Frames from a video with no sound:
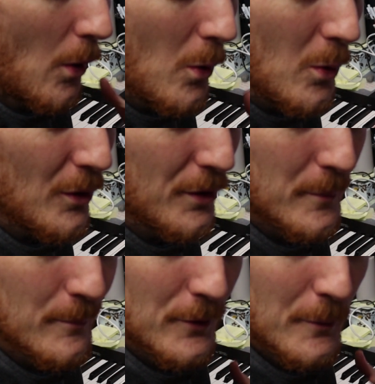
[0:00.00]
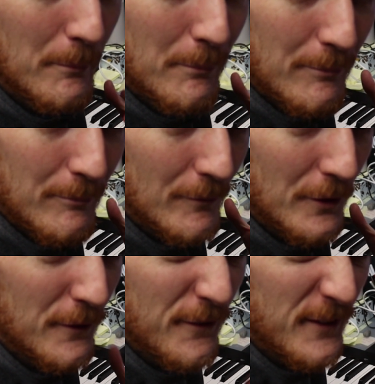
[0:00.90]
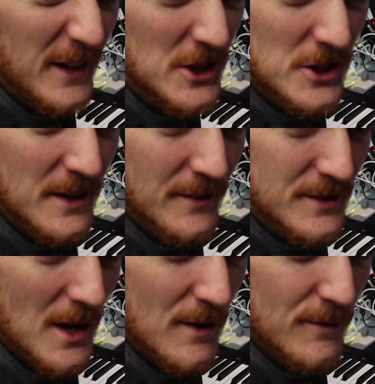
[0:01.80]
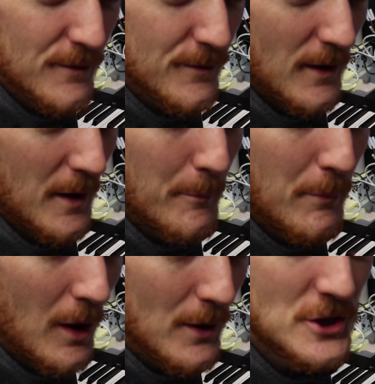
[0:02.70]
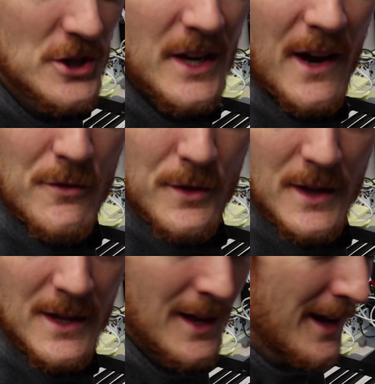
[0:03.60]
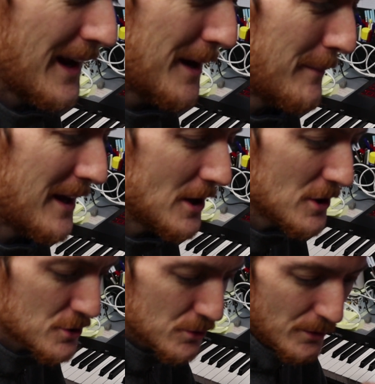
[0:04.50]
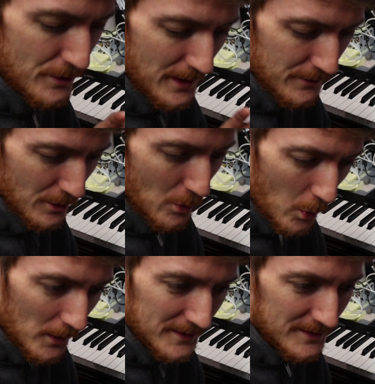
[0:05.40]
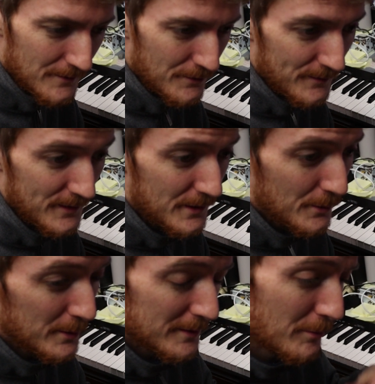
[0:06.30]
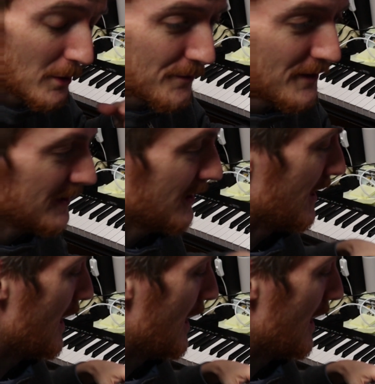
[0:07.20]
all the finishing stuff, polishing everything and making sure that the quality of the video is perfect.